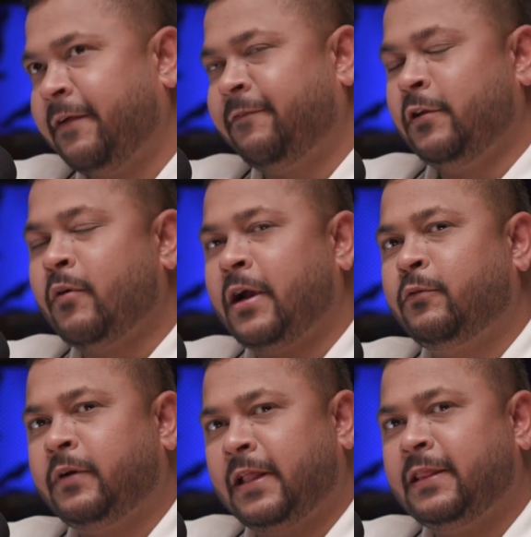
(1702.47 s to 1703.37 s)
If you had
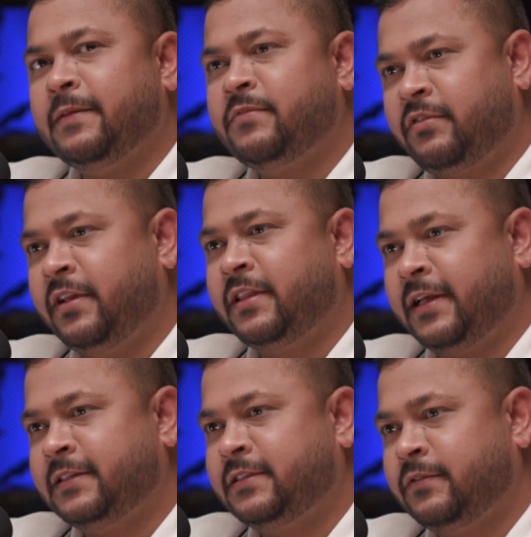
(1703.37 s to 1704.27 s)
to tell them 3
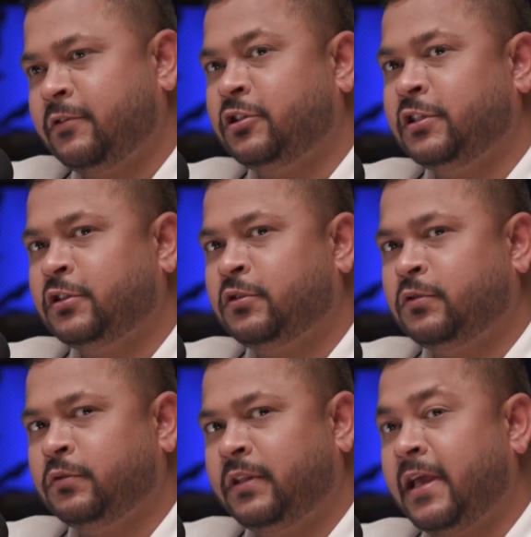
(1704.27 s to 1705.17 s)
things which
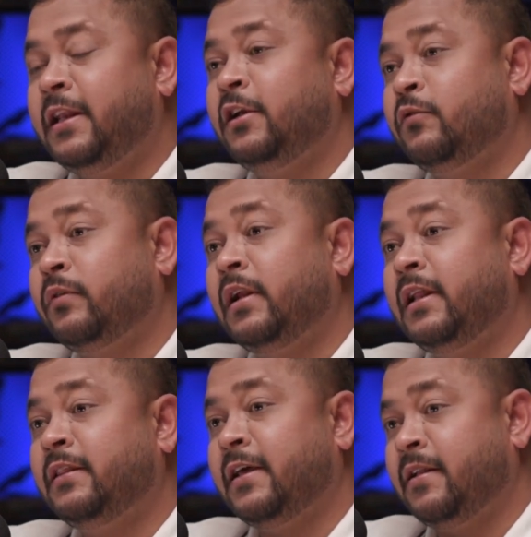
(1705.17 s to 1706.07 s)
they need to drill
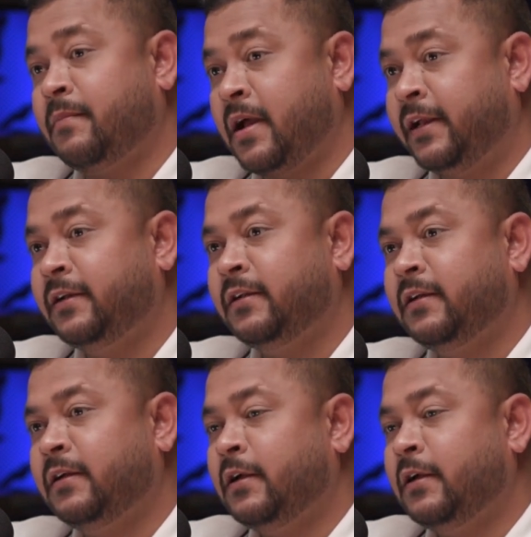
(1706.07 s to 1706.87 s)
in their mind